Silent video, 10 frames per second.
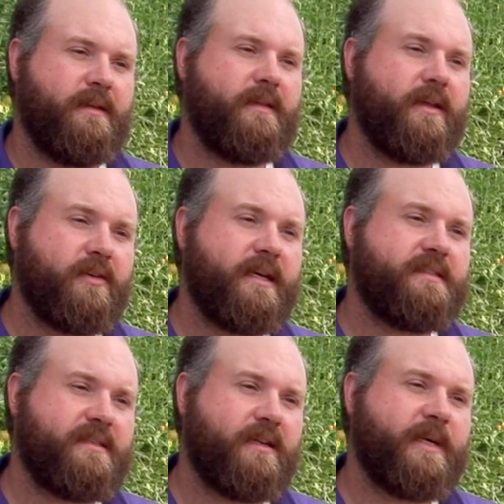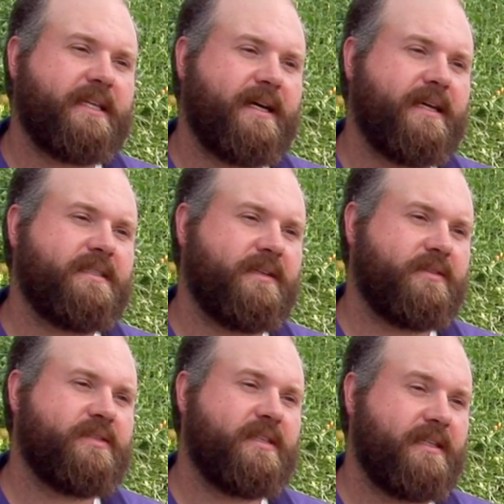The other nice thing about the high
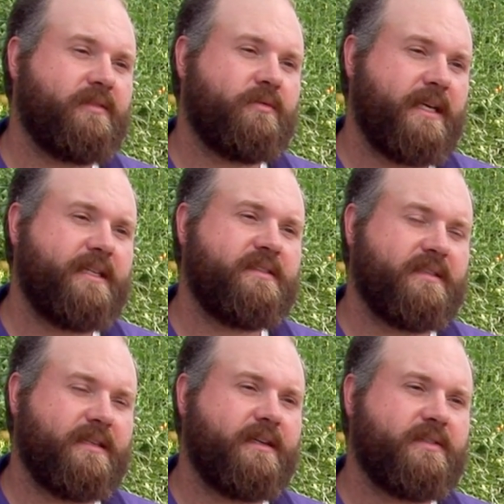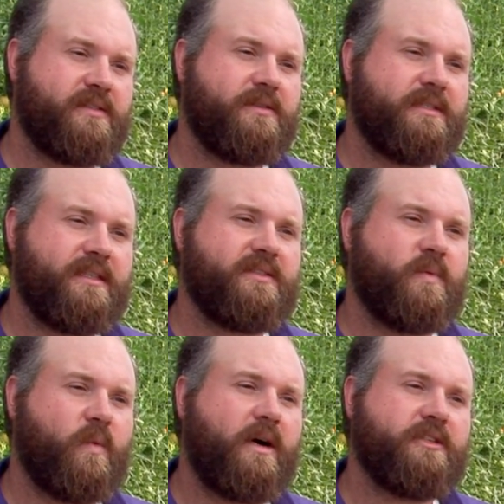tunnel is it never rains in there, and so it
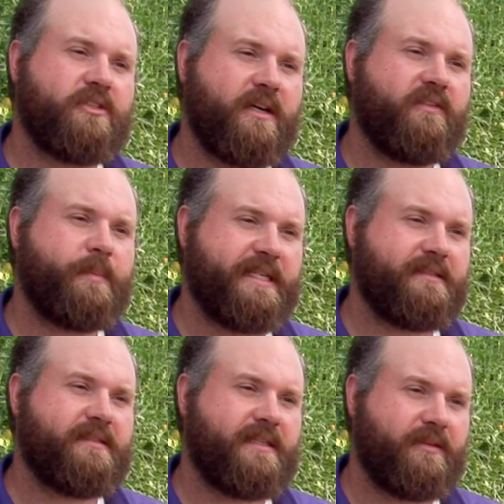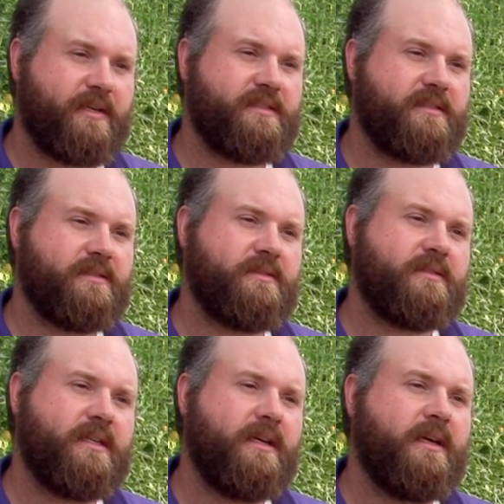doesn't wash off pesticide
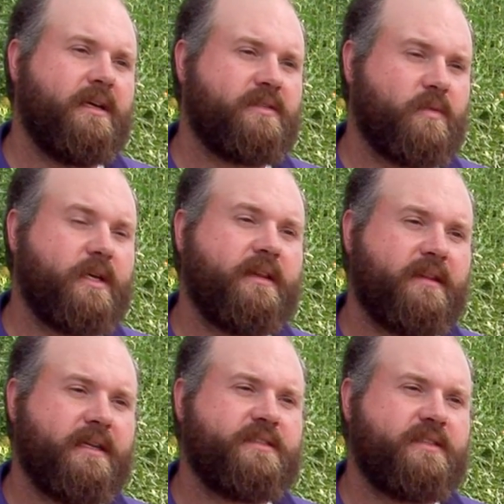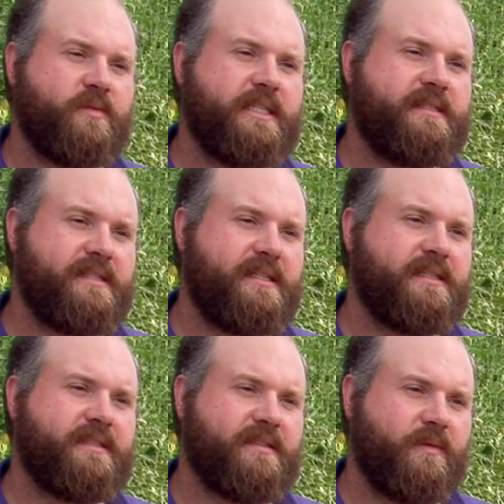residues. So one of the things that we see
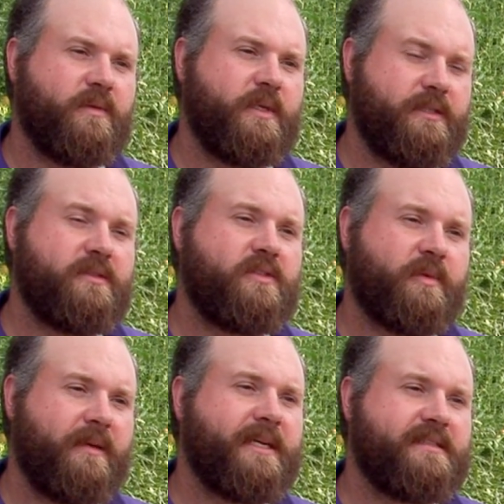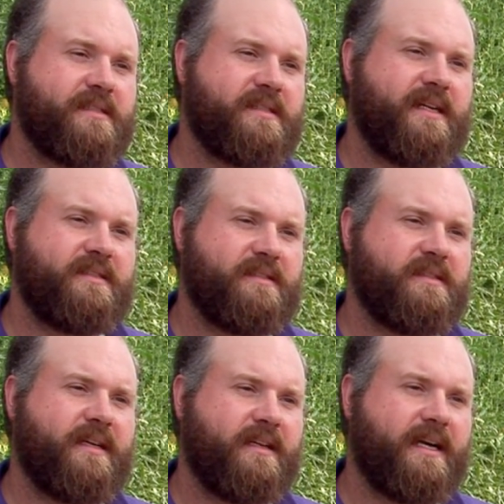is that when we do spray pesticides
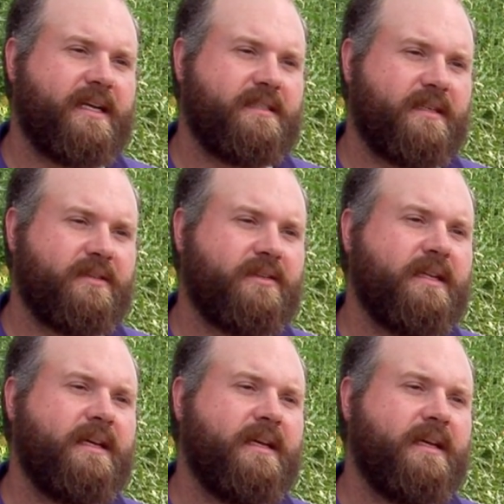inside of the high tunnel,